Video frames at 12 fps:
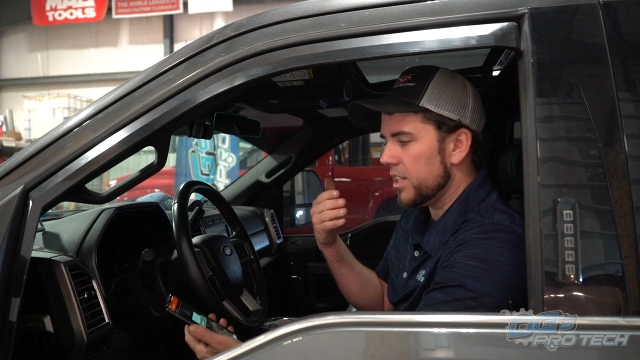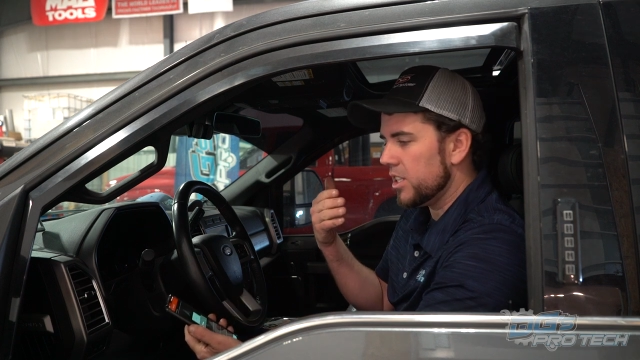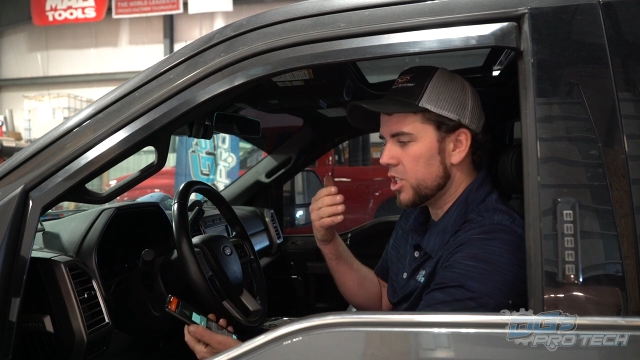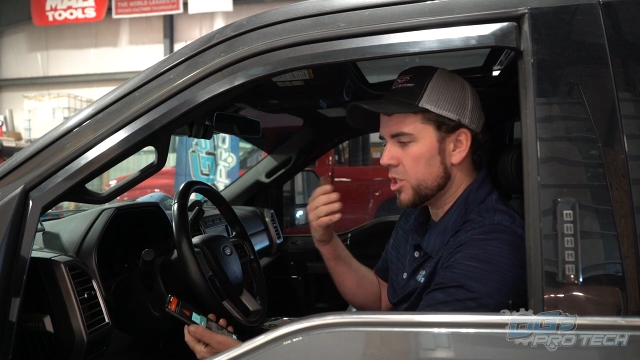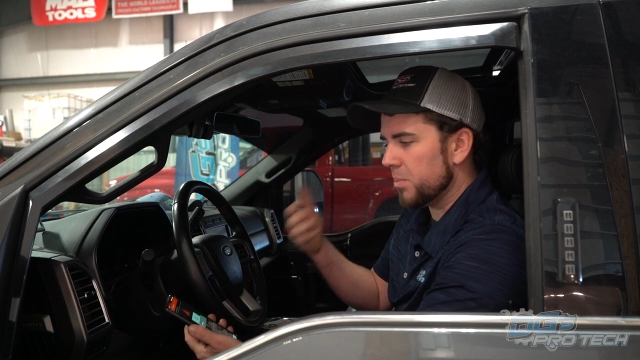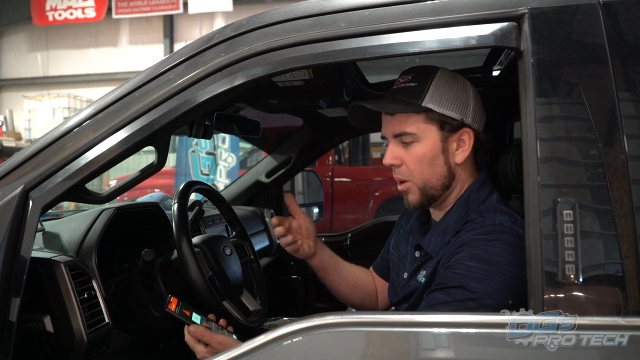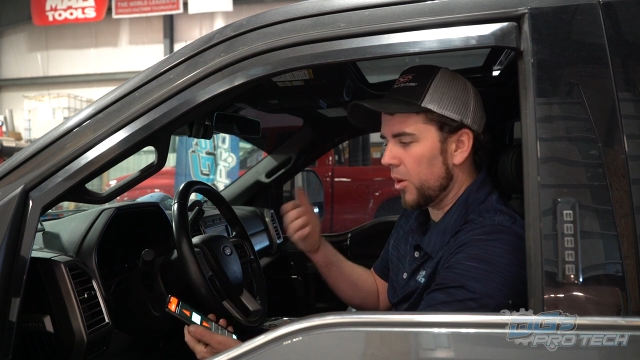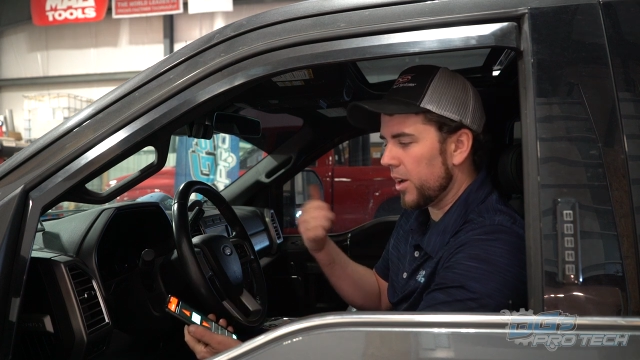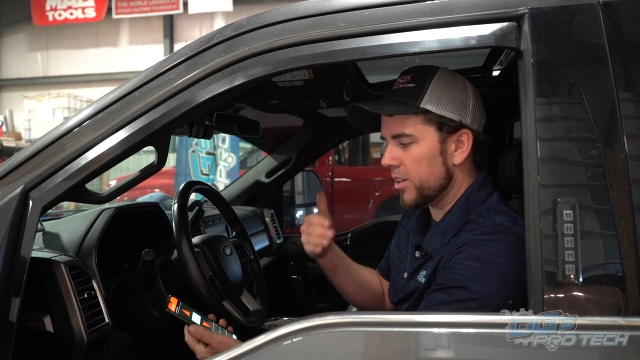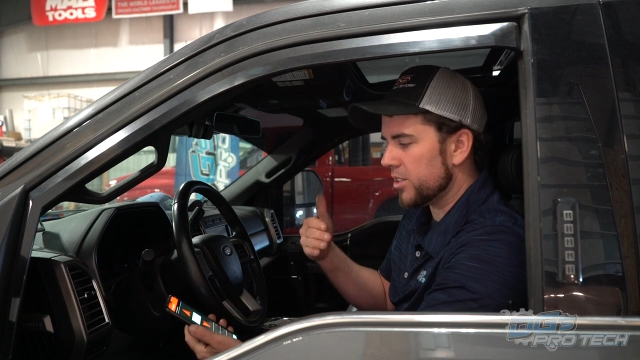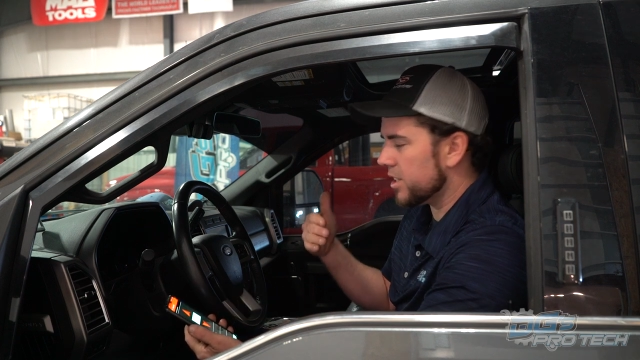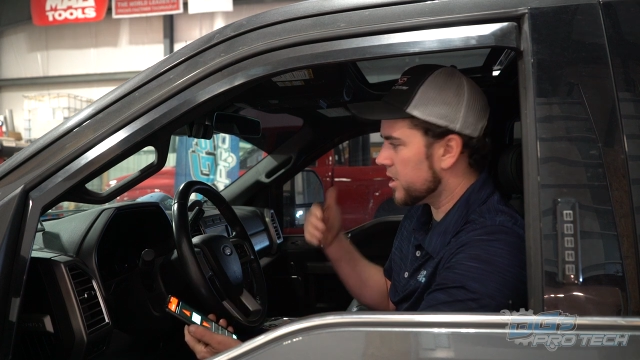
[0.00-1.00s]
smart
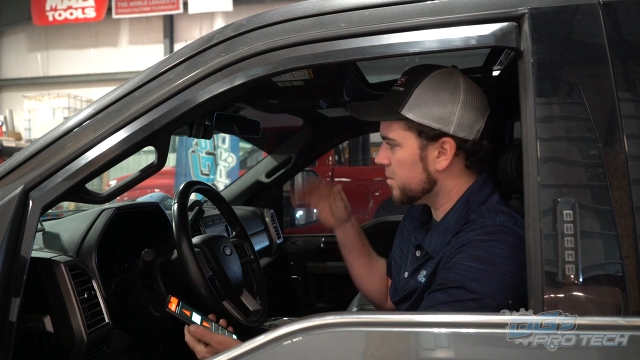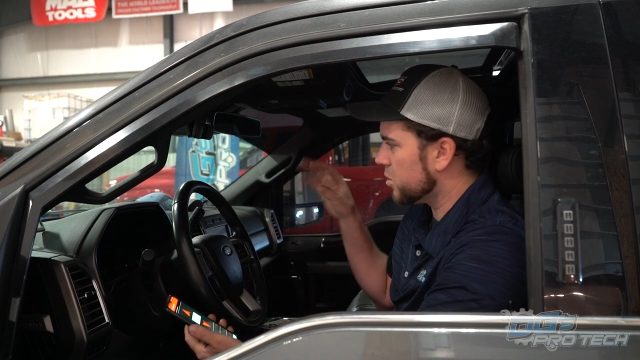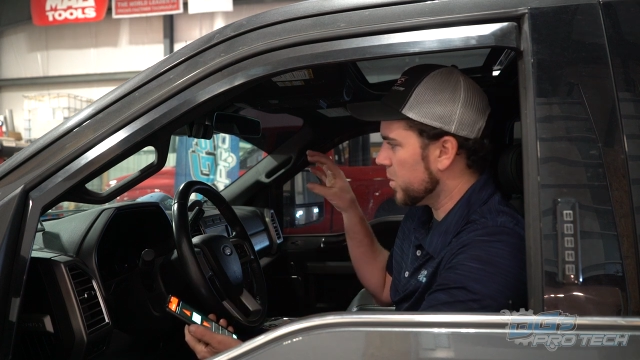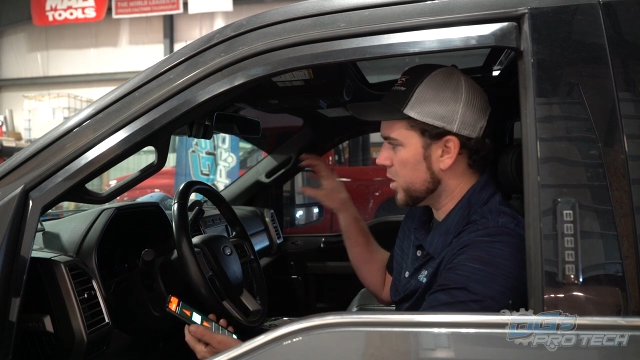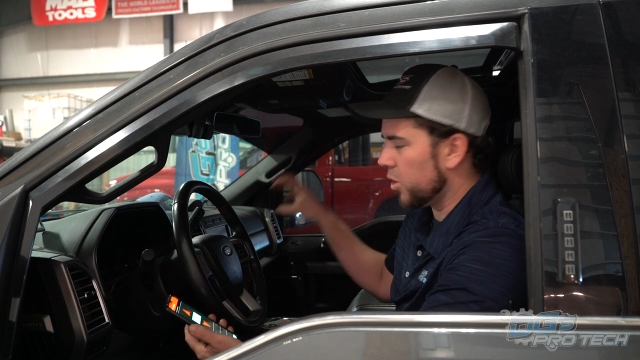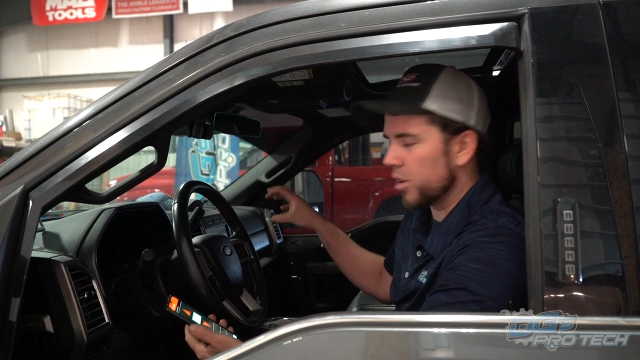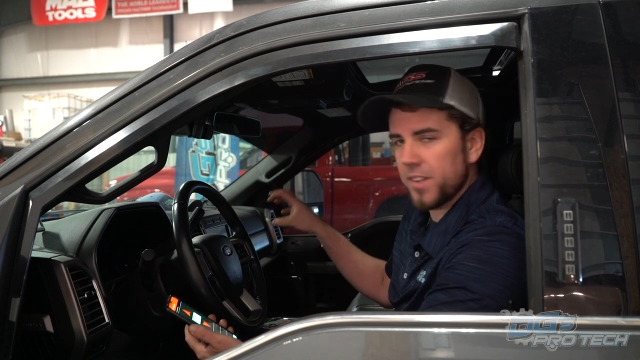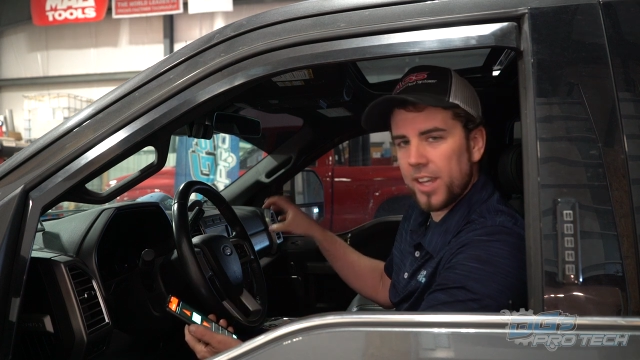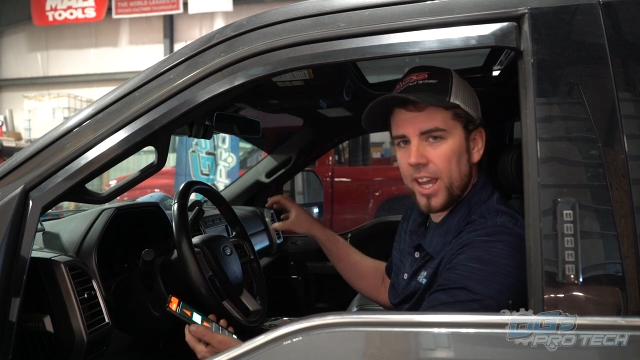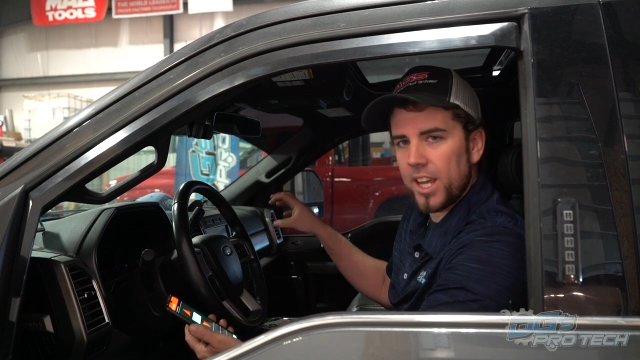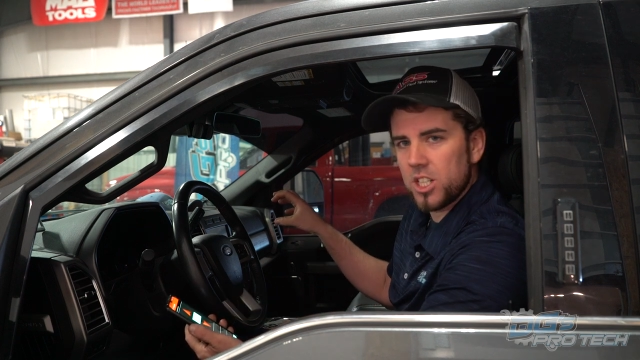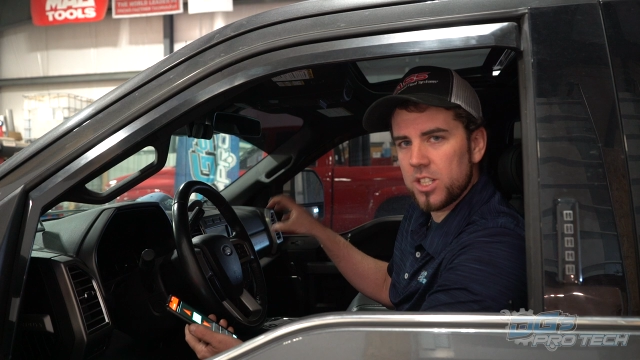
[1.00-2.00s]
air system, so we don't have a
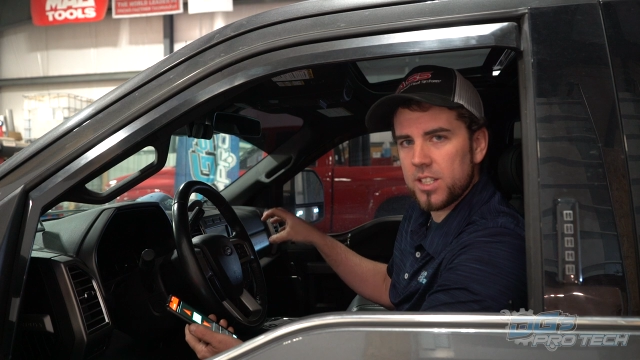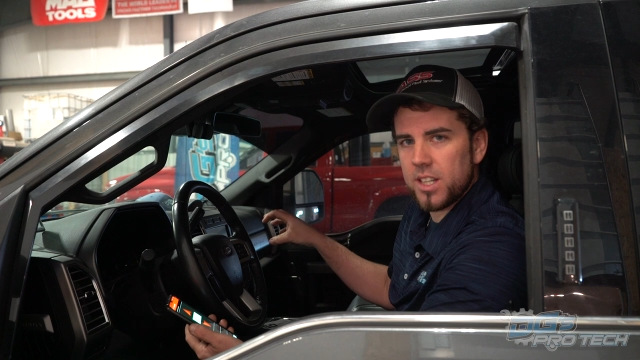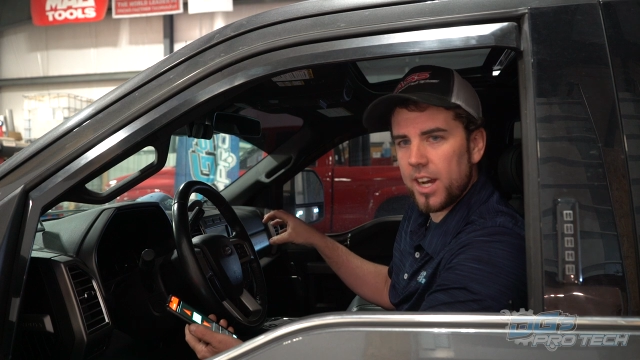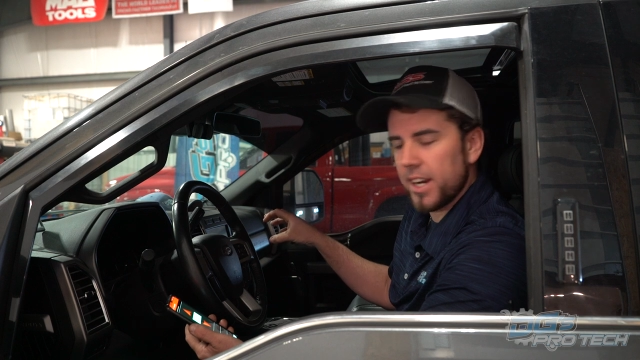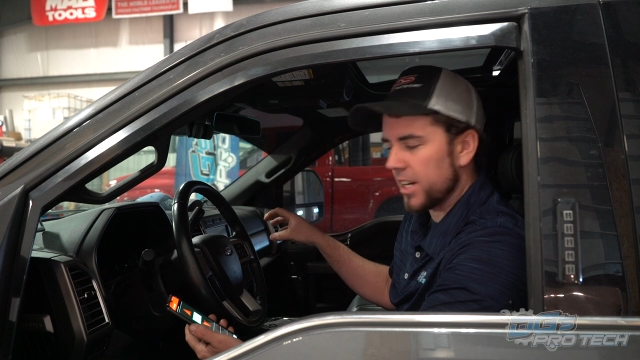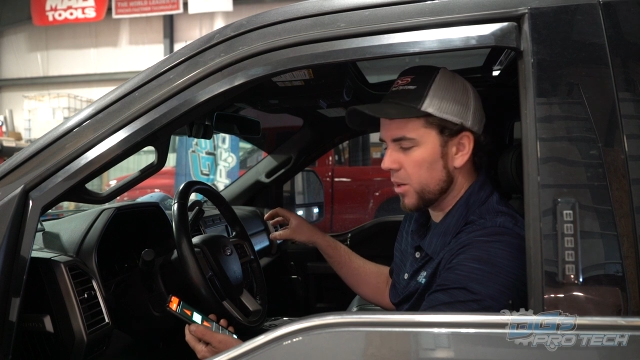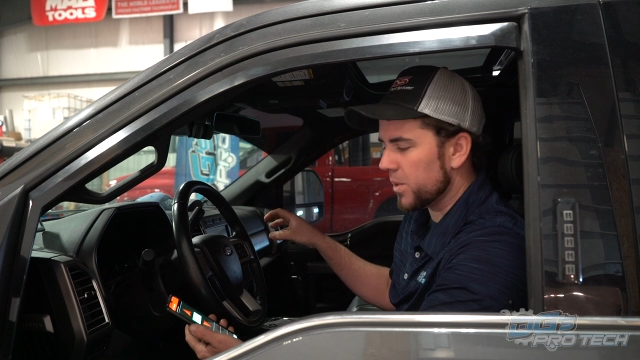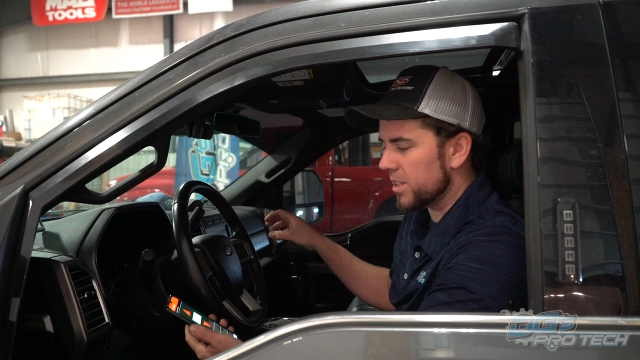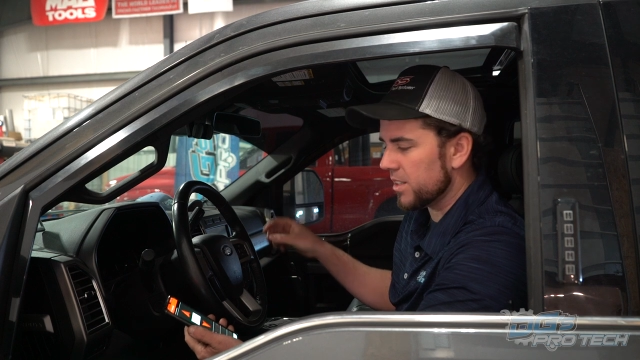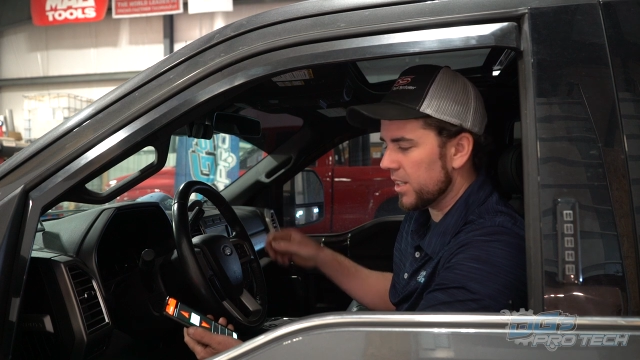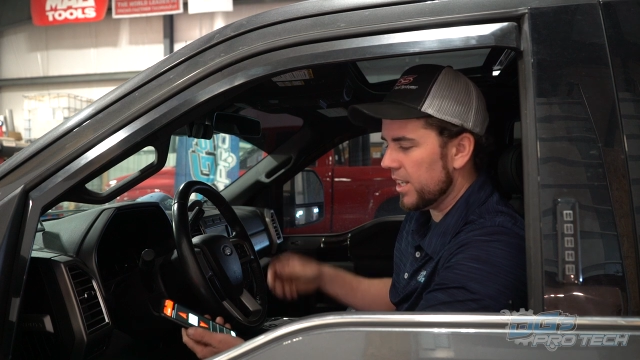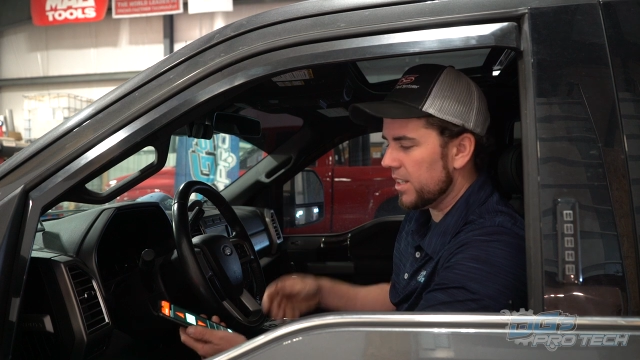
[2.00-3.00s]
gauge inside here, which
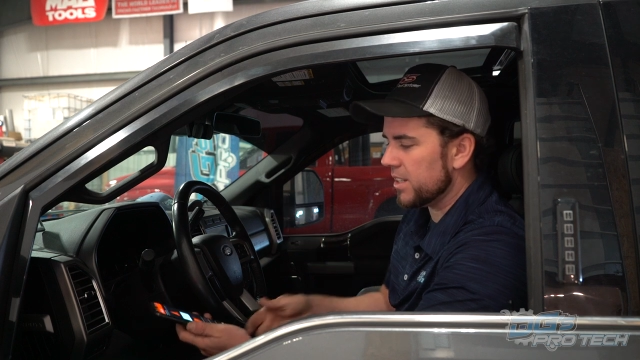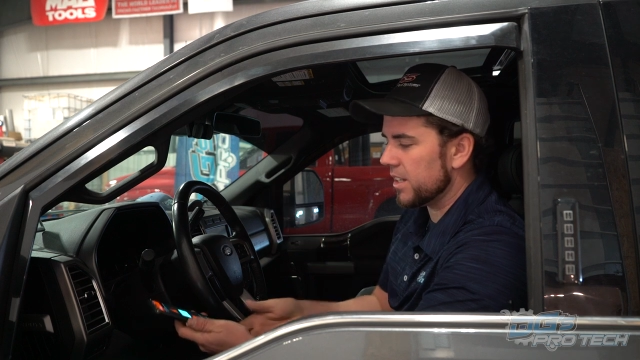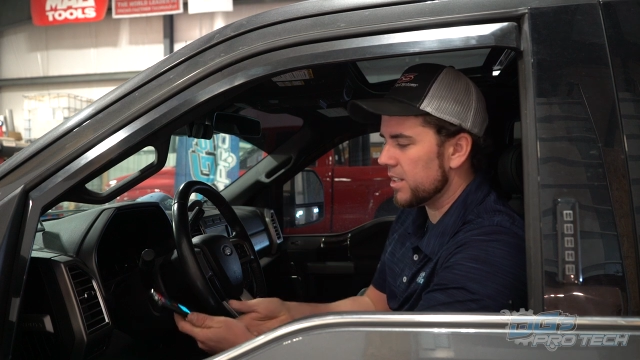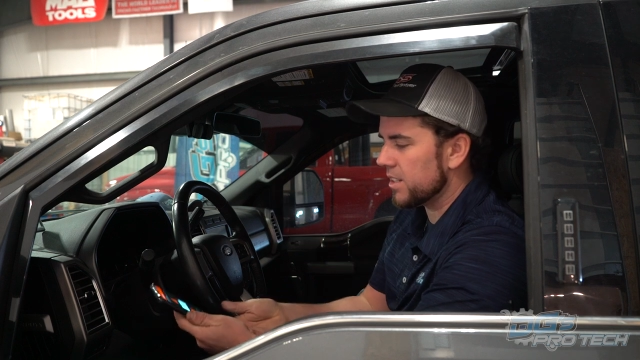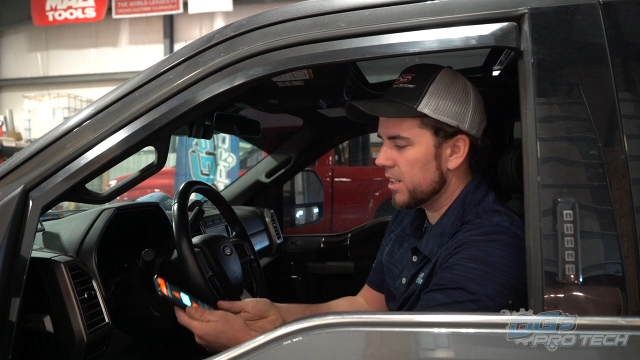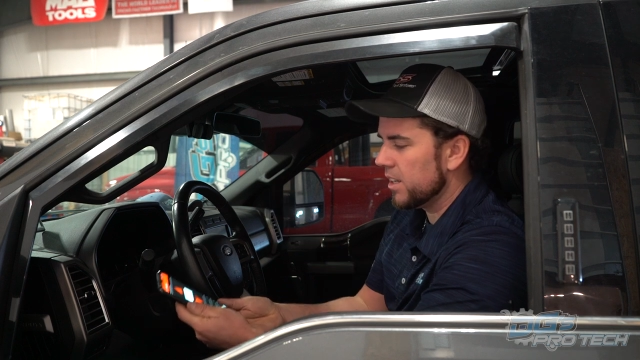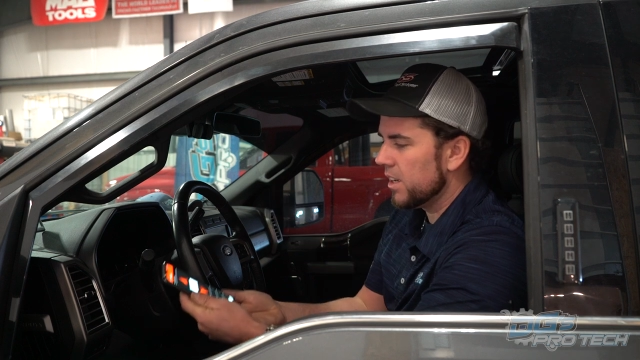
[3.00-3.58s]
is the easiest,